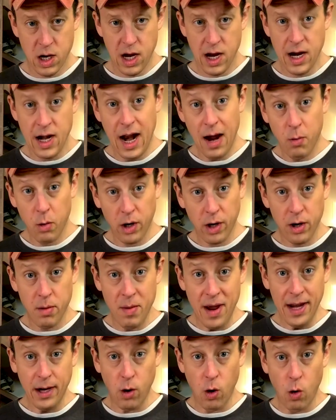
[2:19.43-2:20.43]
Now we're going to
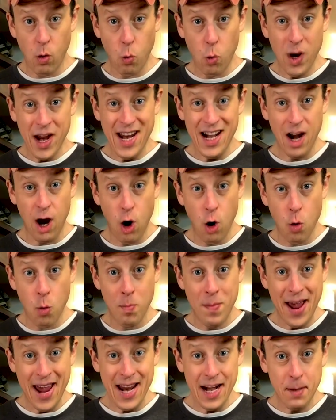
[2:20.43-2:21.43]
make whole wheat
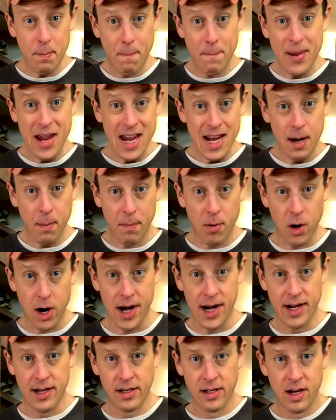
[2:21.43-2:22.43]
homemade pita bread.
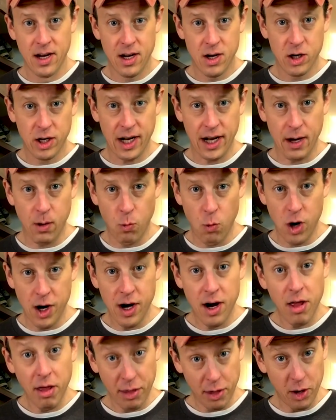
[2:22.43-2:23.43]
You're going to get 1
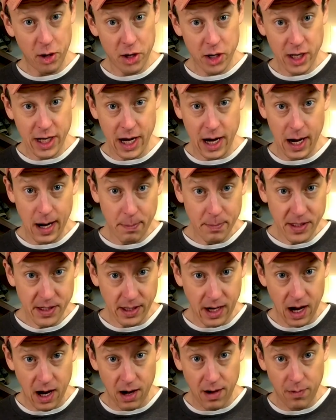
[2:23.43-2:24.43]
1/3
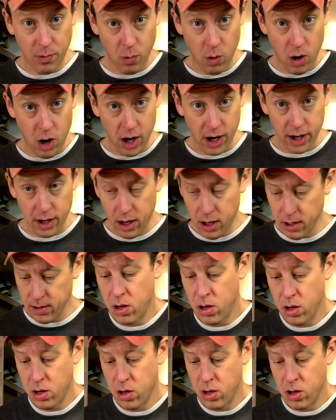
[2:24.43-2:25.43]
cups of water.
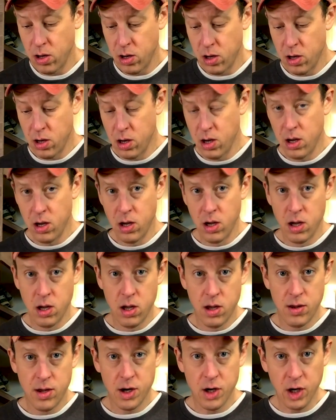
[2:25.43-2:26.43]

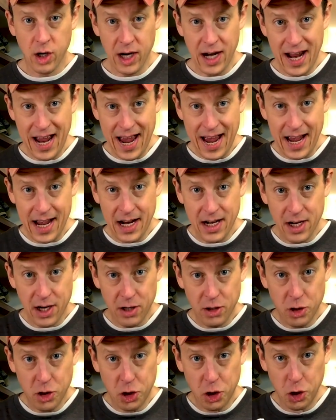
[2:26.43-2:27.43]
Then you're going to add
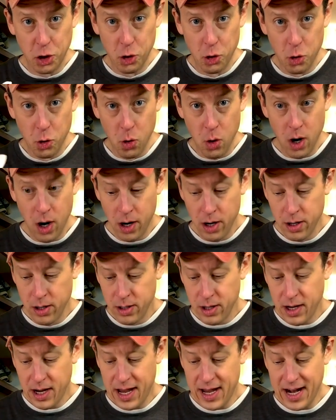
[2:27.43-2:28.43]

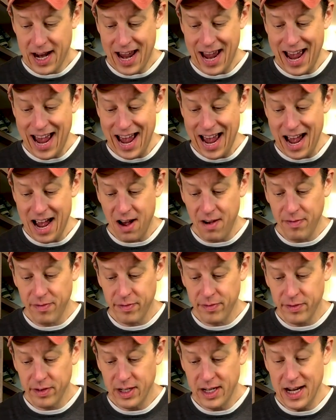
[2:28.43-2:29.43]
2.5
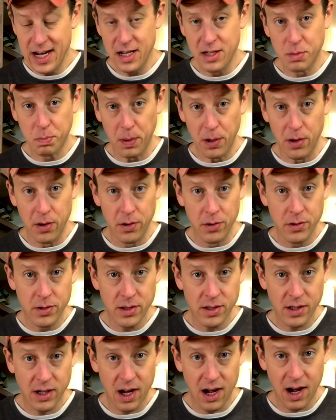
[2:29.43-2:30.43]

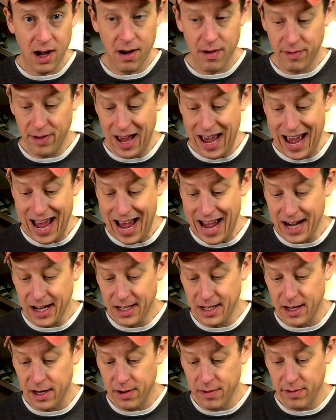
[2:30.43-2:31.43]
teaspoons of
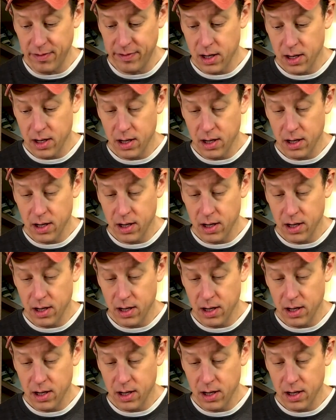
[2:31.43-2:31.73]
active